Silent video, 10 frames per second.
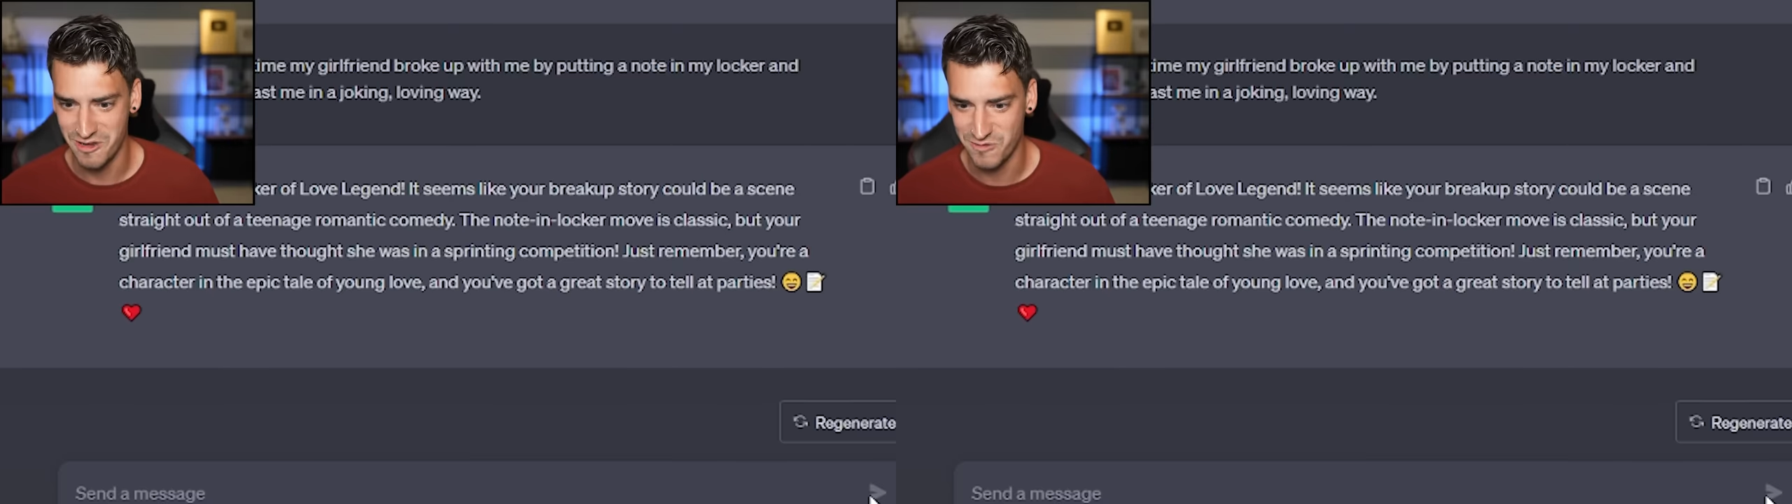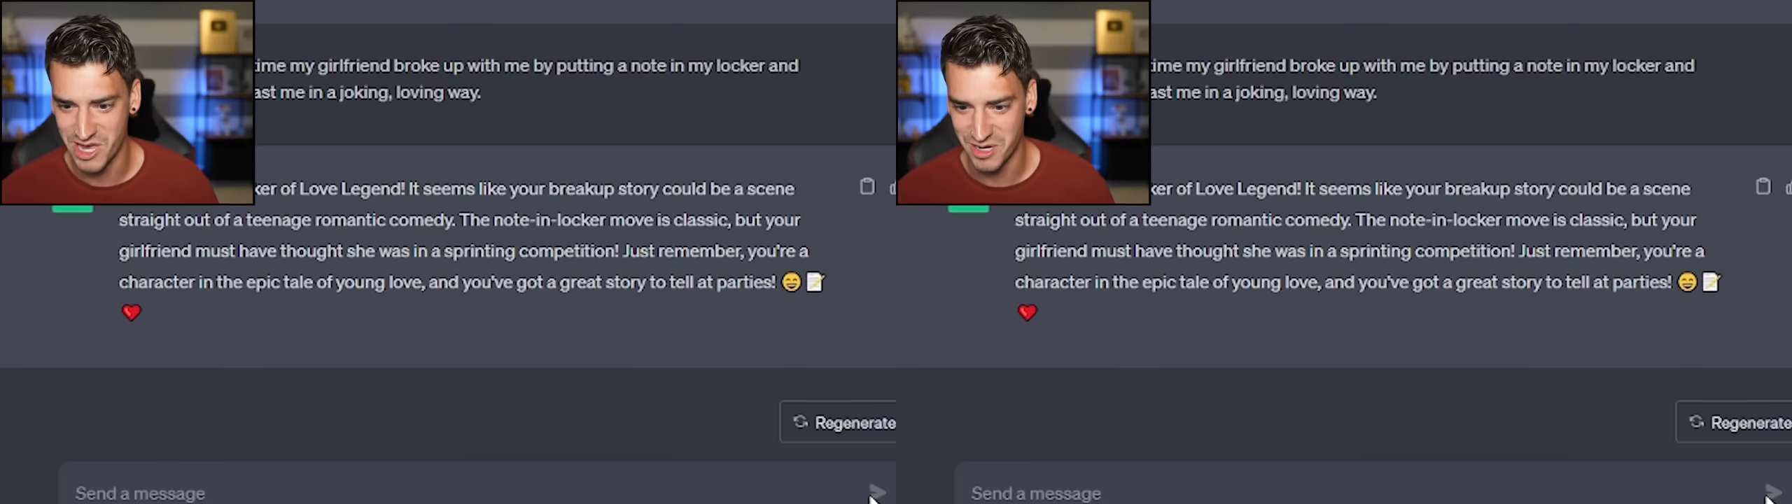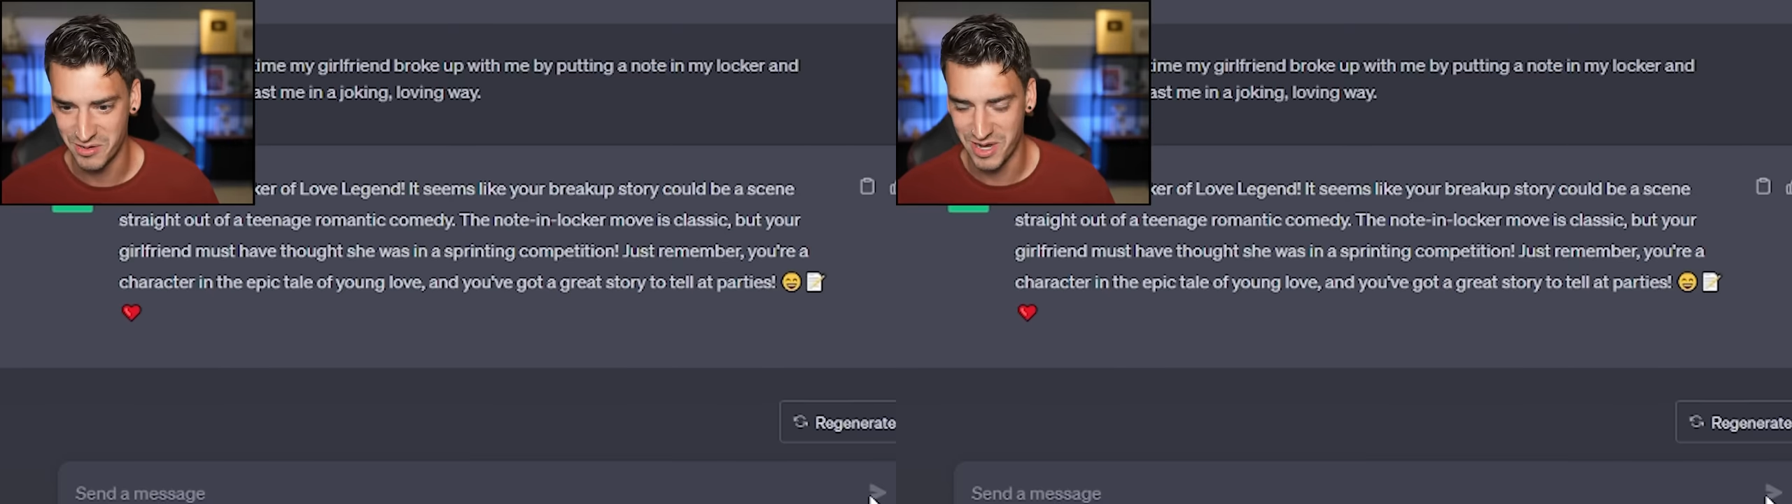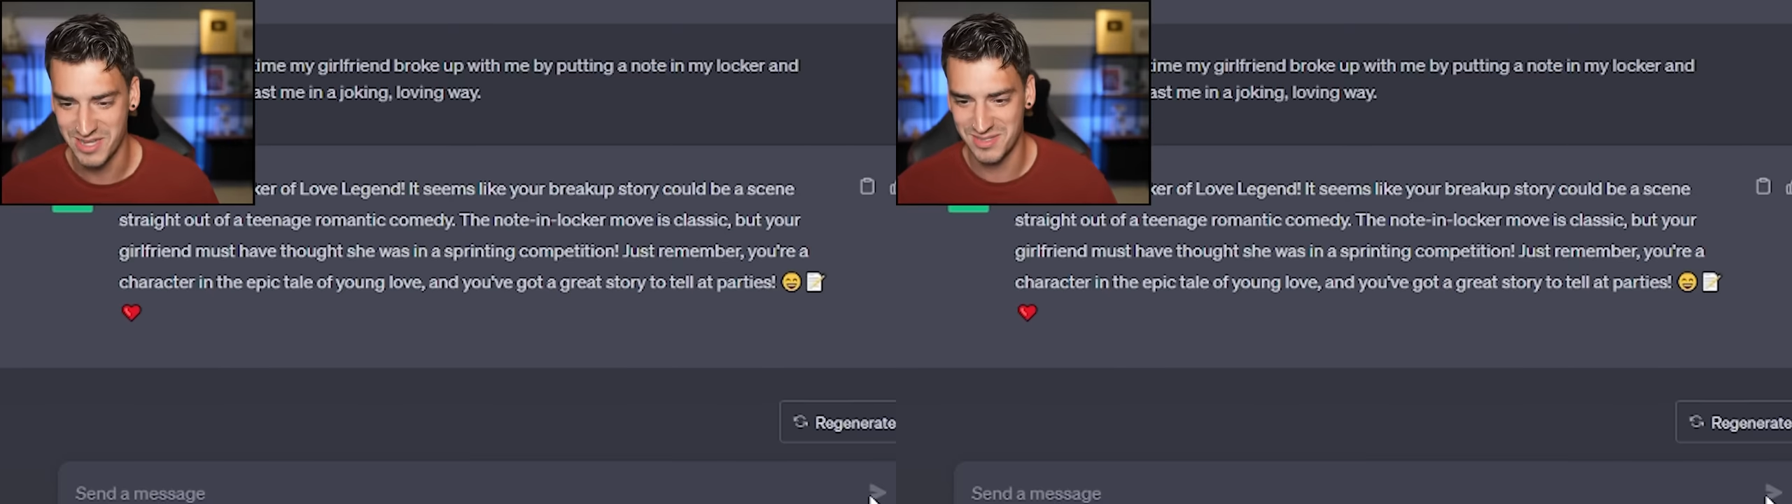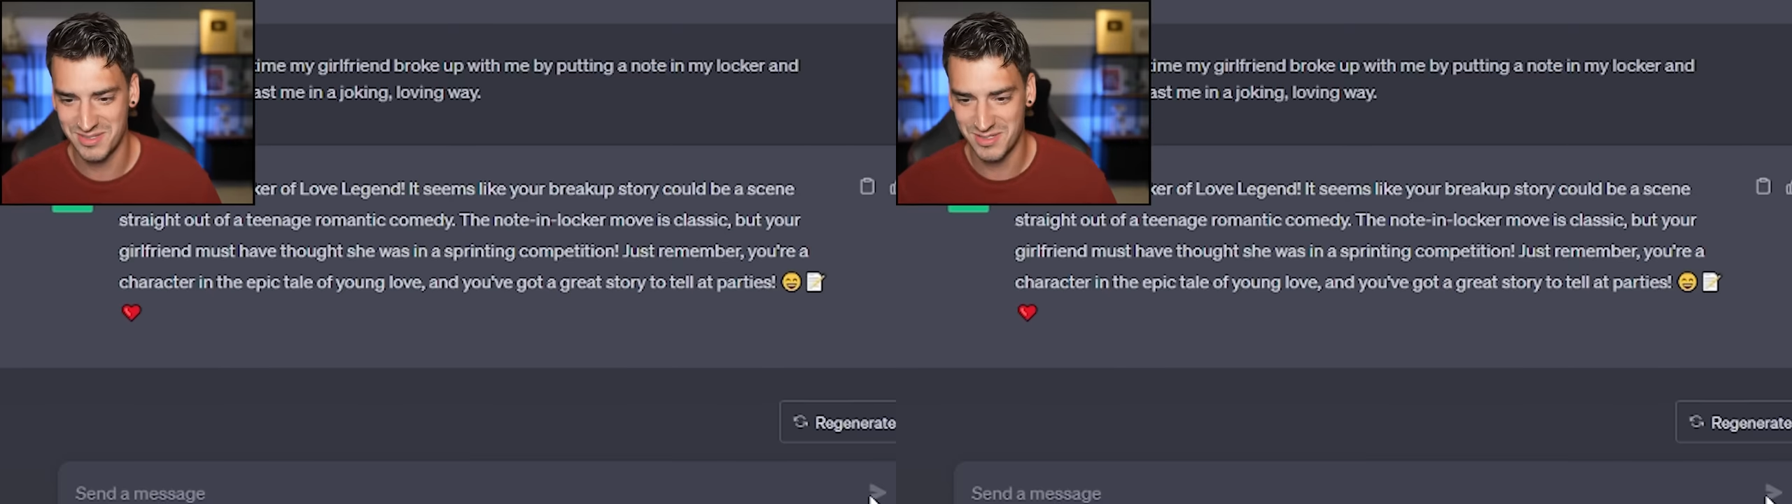you've got a
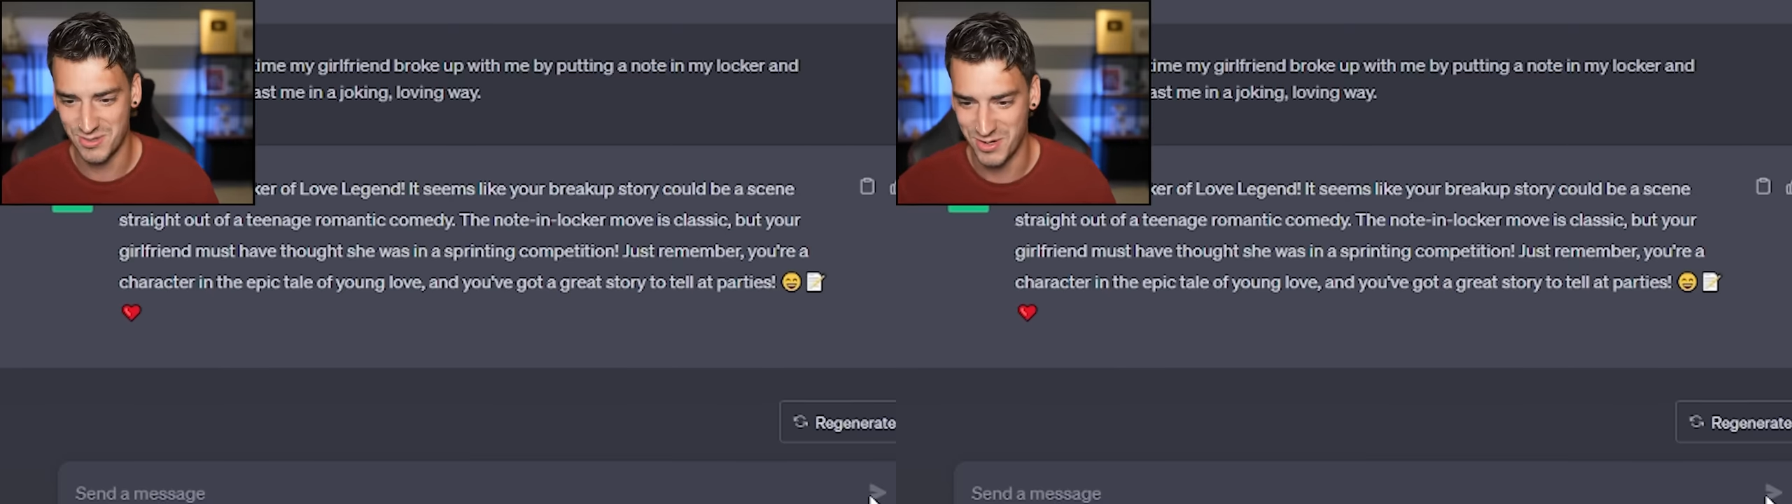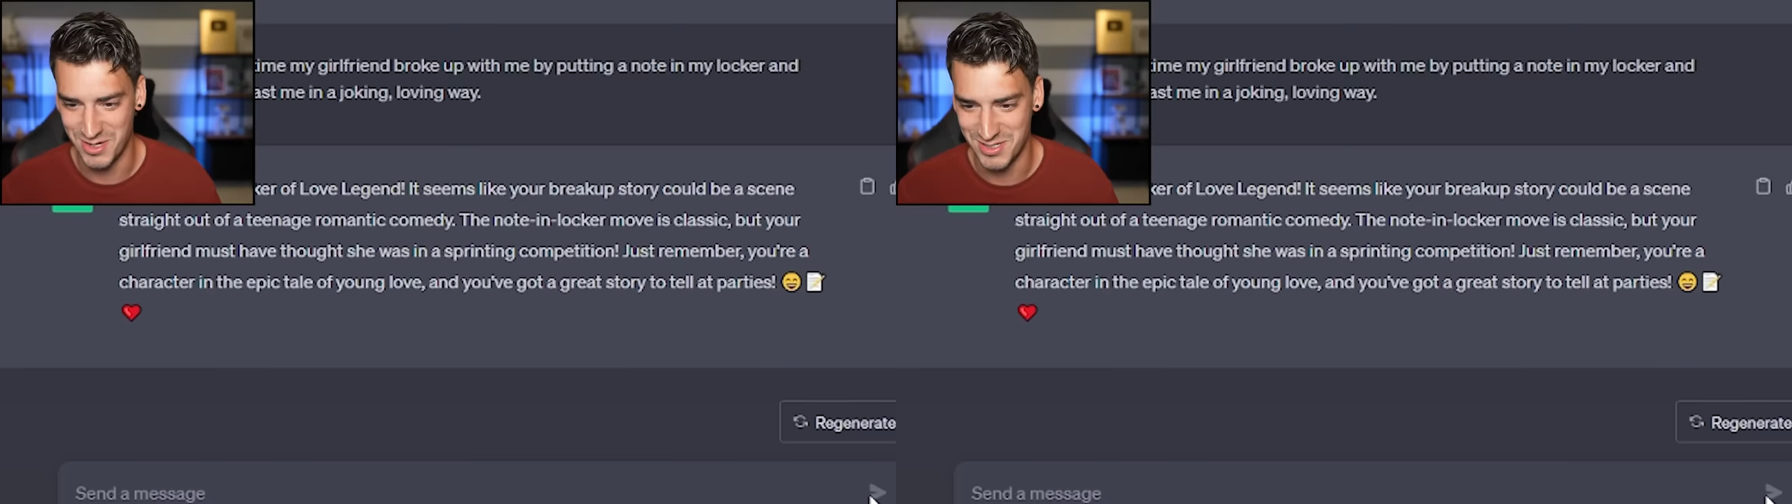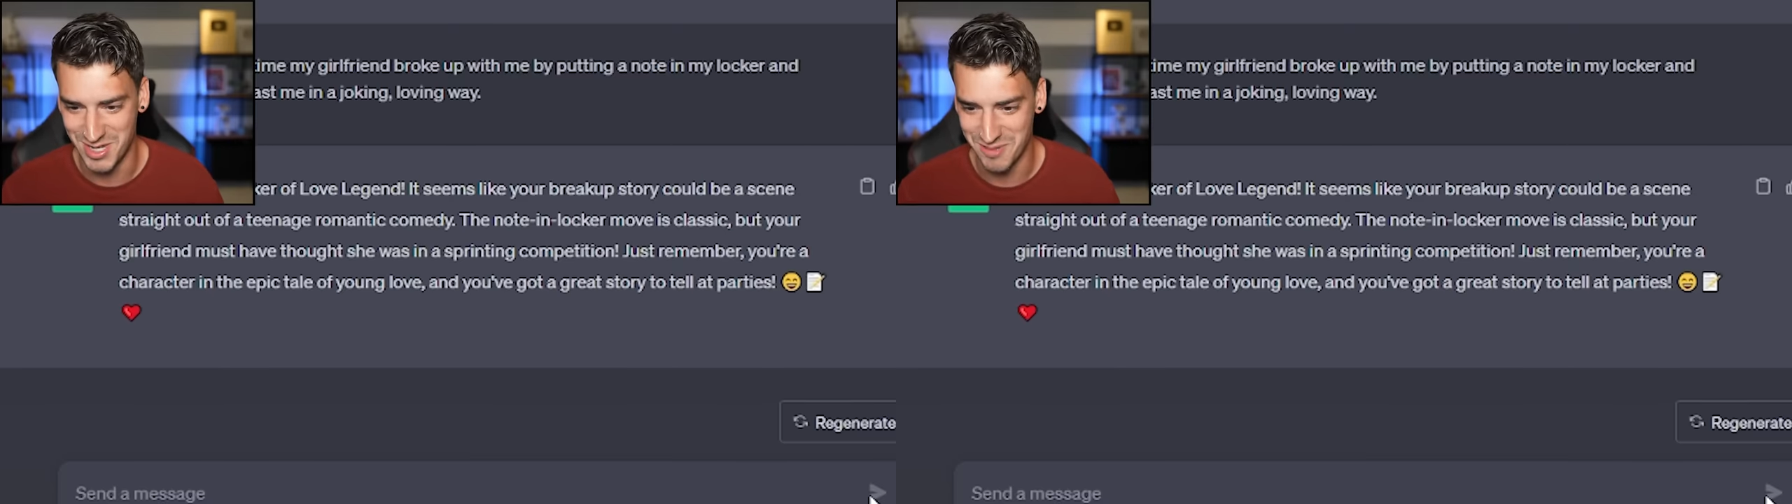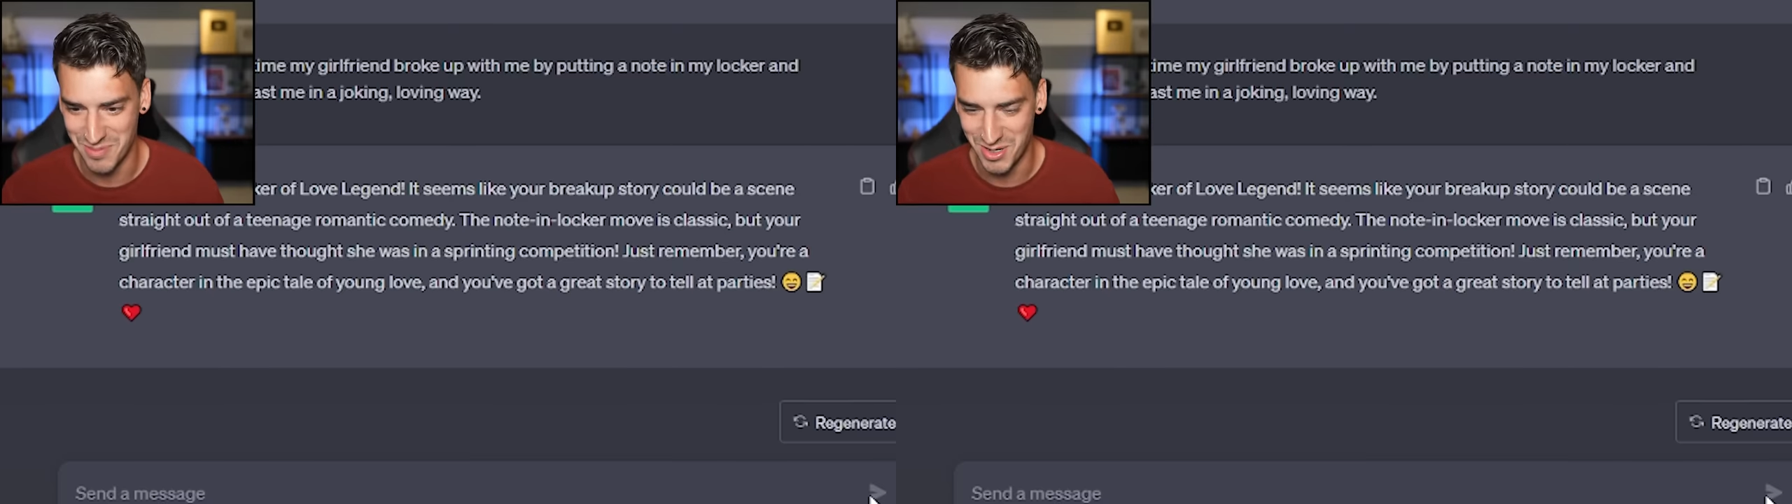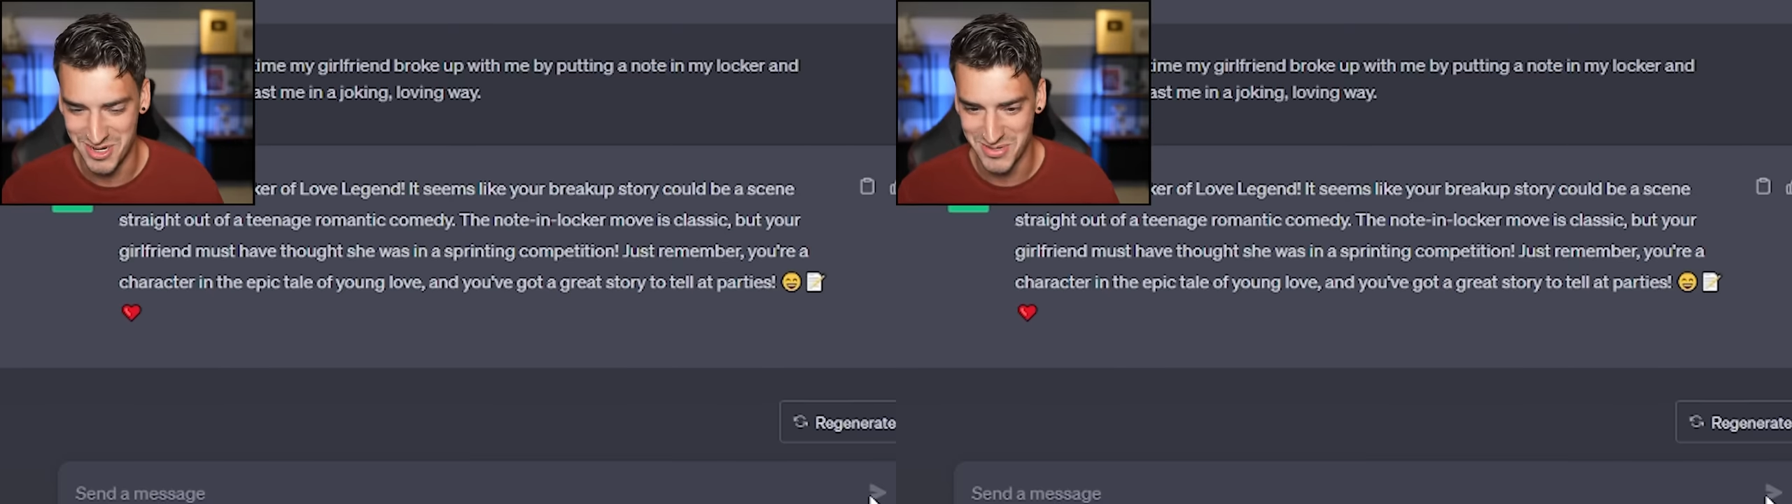great story to tell at
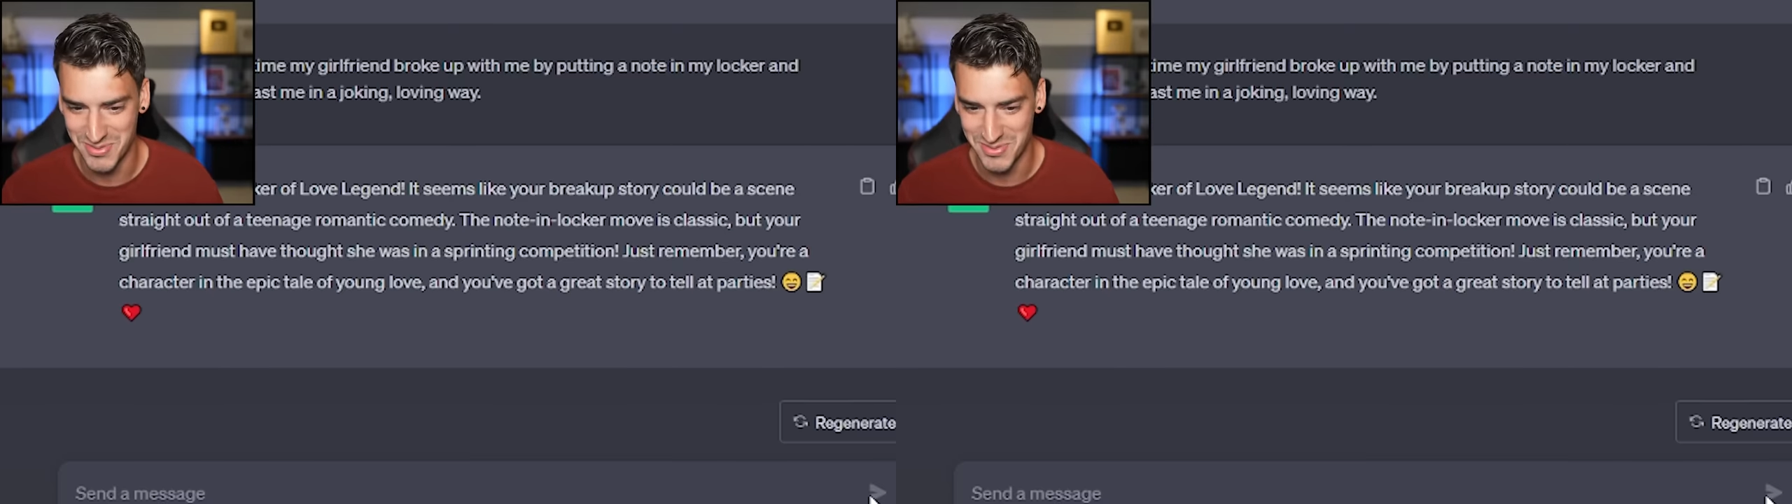parties.